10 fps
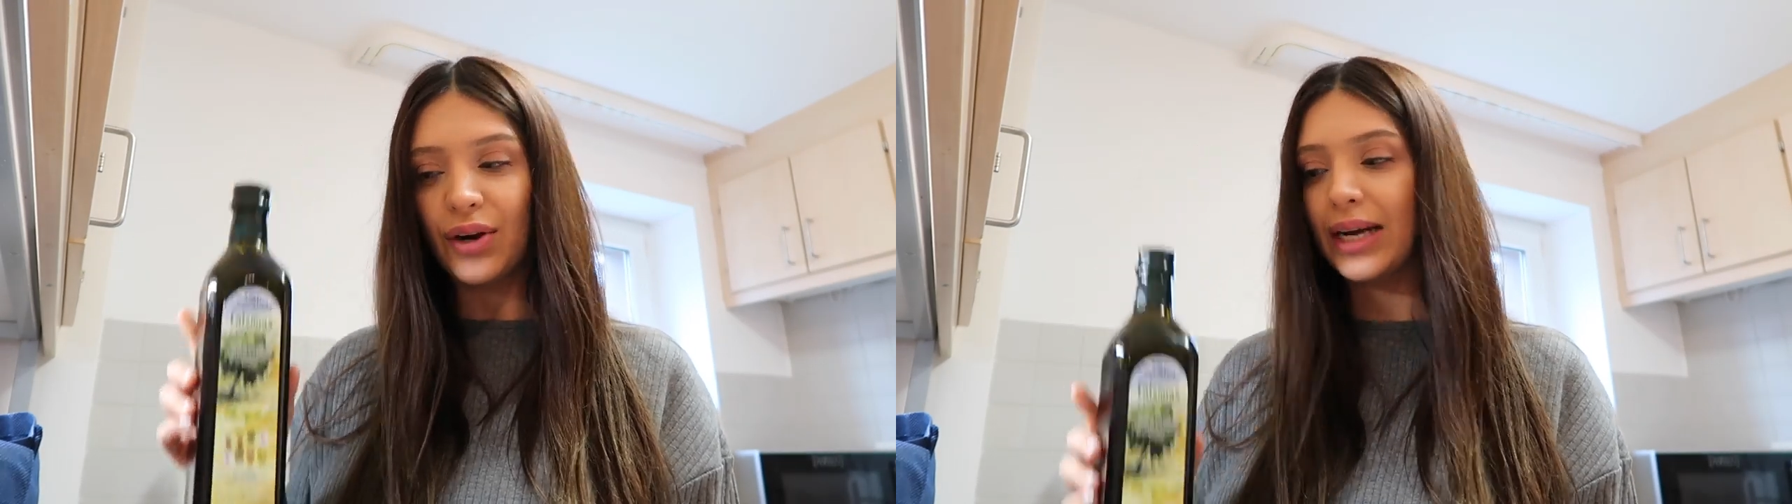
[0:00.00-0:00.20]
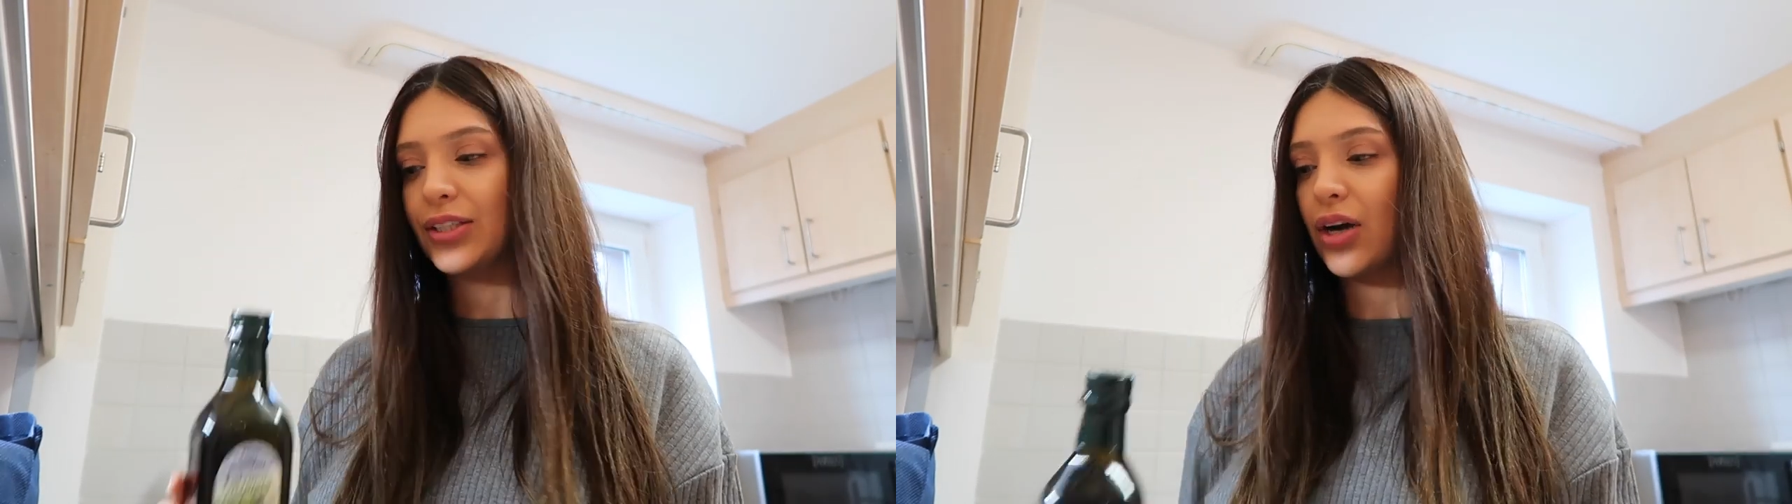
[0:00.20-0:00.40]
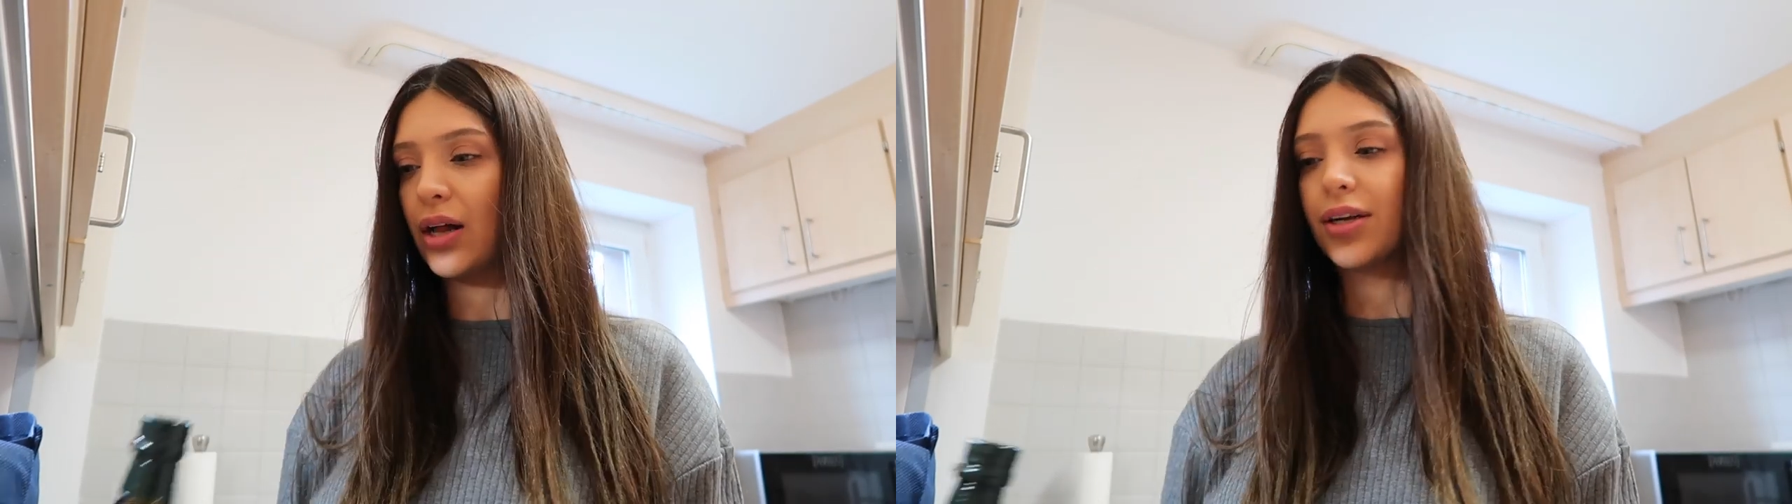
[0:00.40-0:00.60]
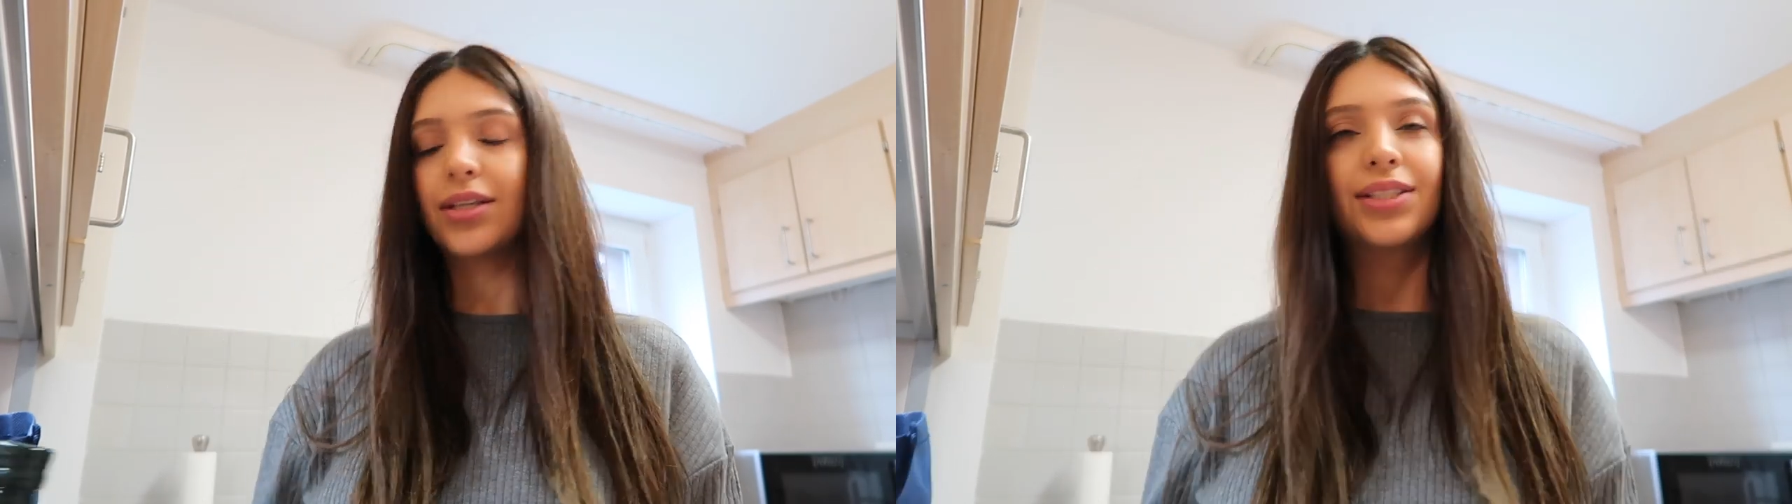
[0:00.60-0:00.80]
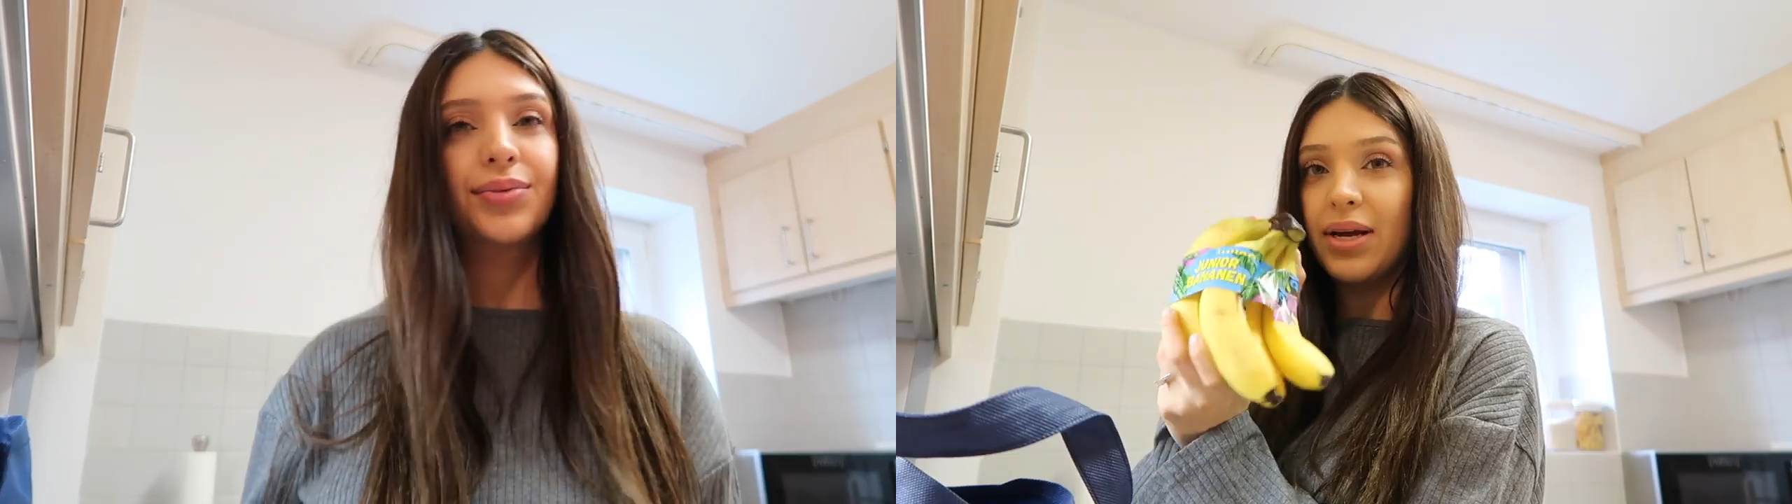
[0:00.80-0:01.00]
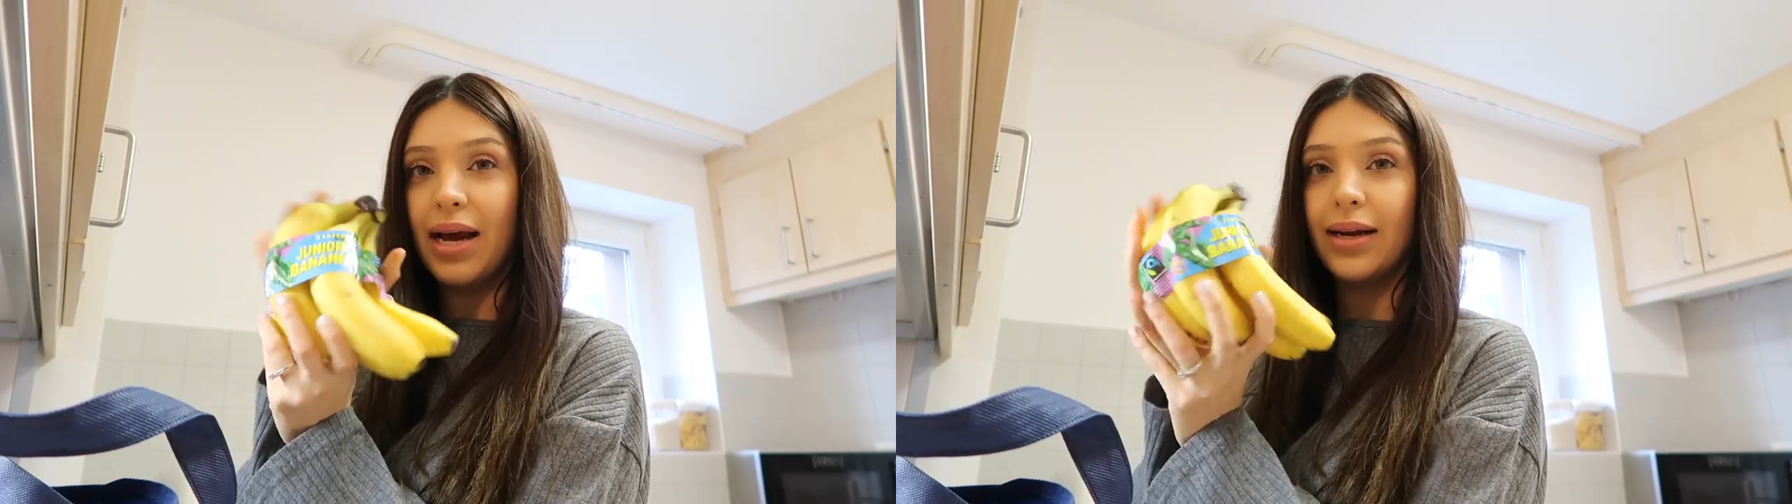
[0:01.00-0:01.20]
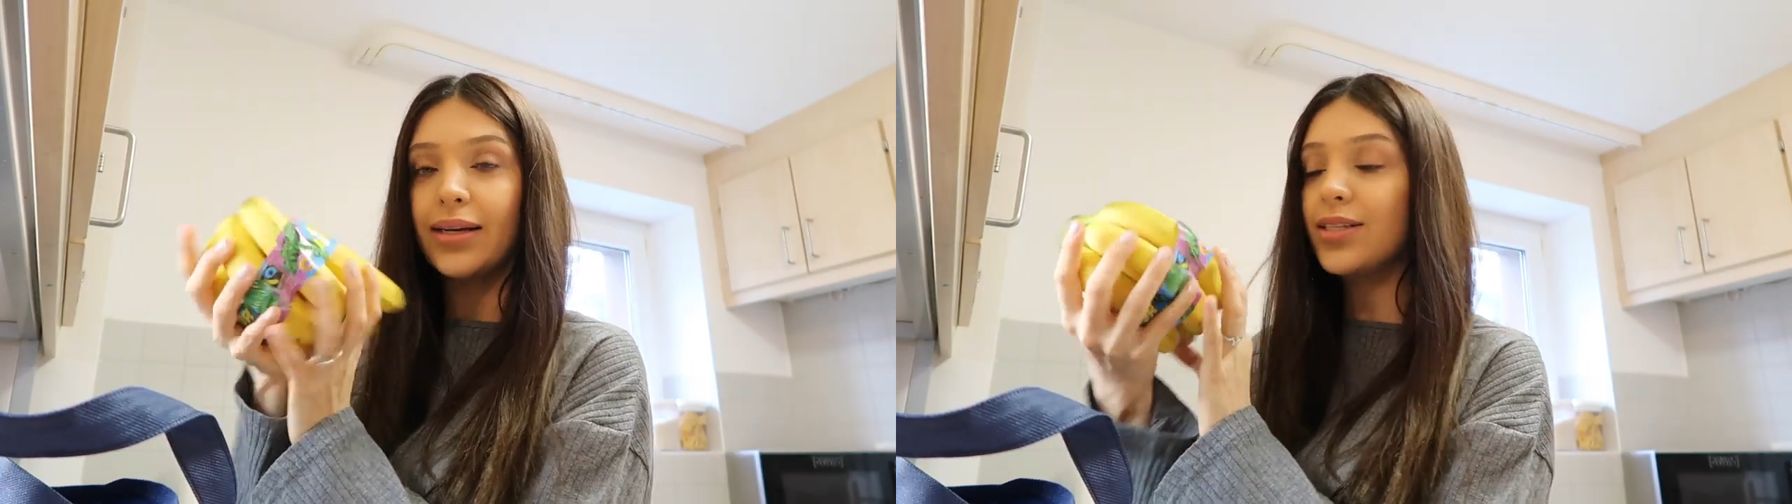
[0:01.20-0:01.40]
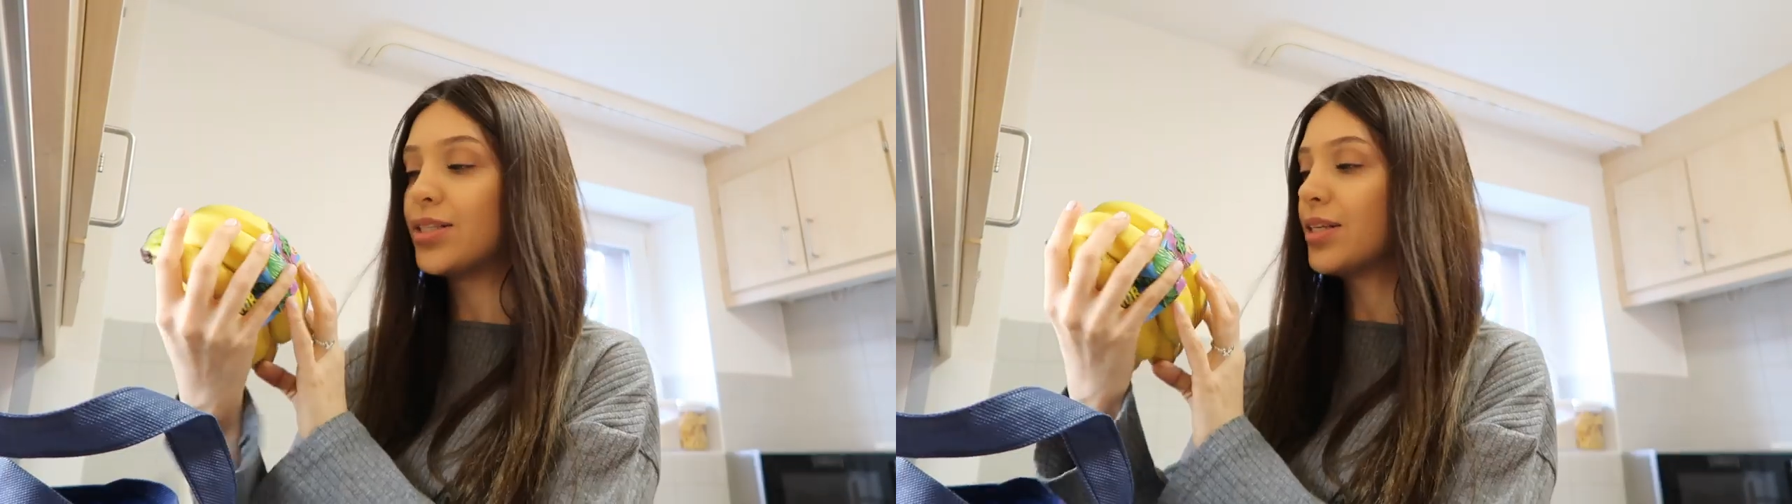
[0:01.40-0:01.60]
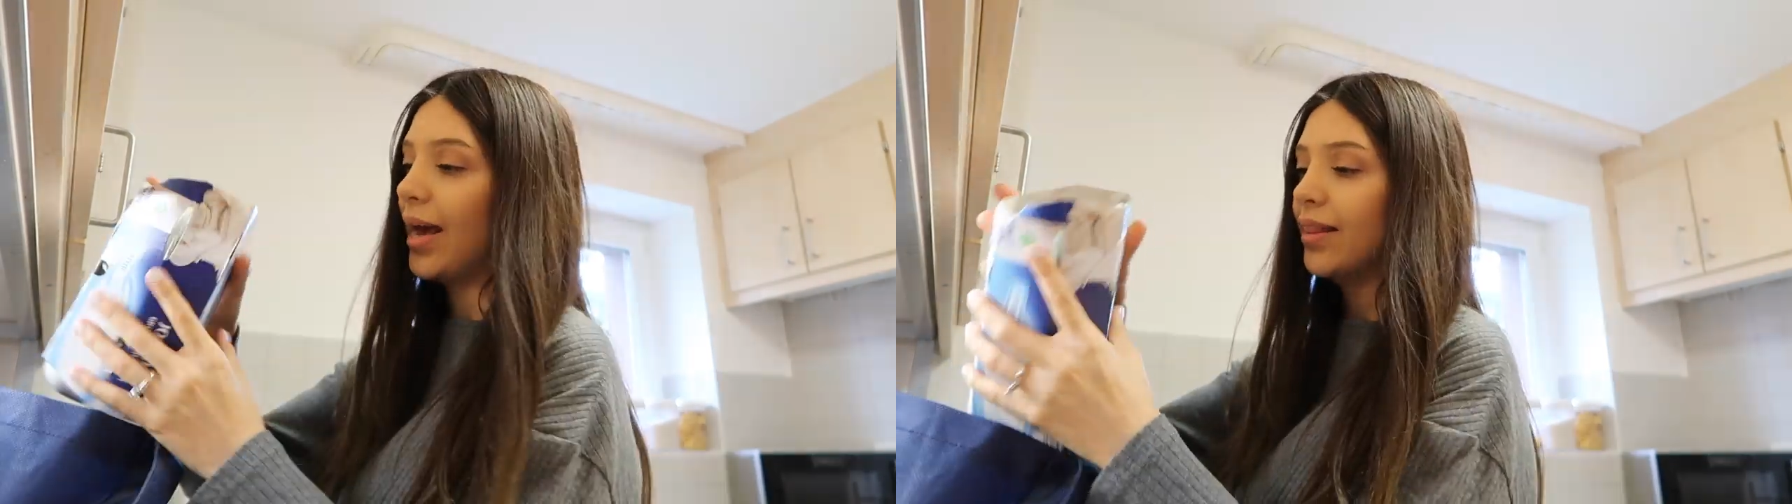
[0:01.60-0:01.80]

freaking dollars. Bananas.